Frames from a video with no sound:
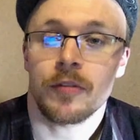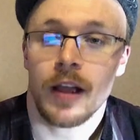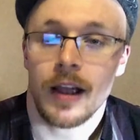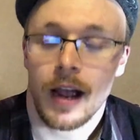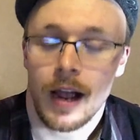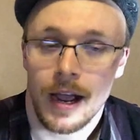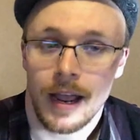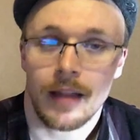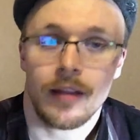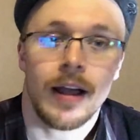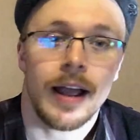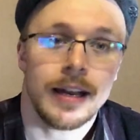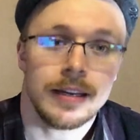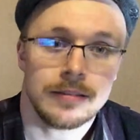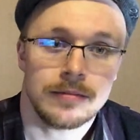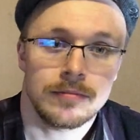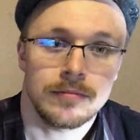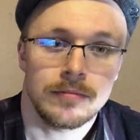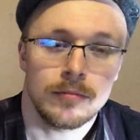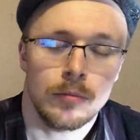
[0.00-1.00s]
I
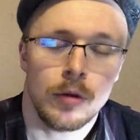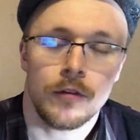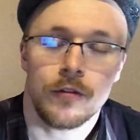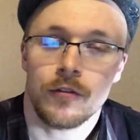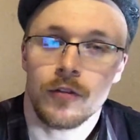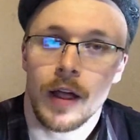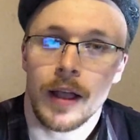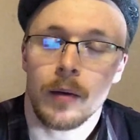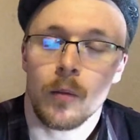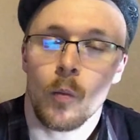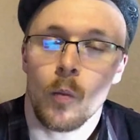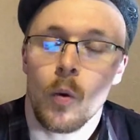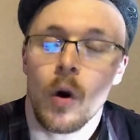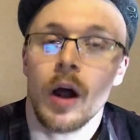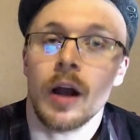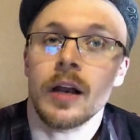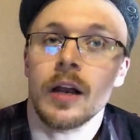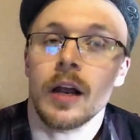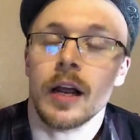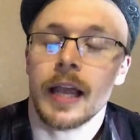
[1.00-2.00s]
highlight, with like
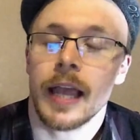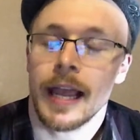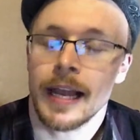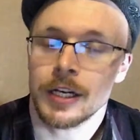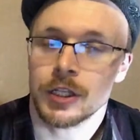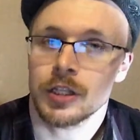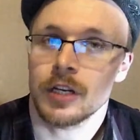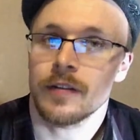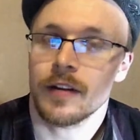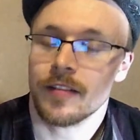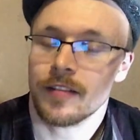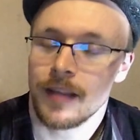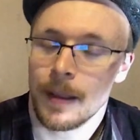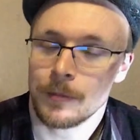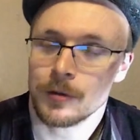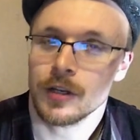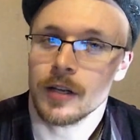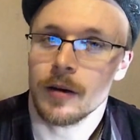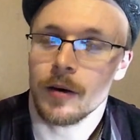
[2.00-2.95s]
one occasion of exception.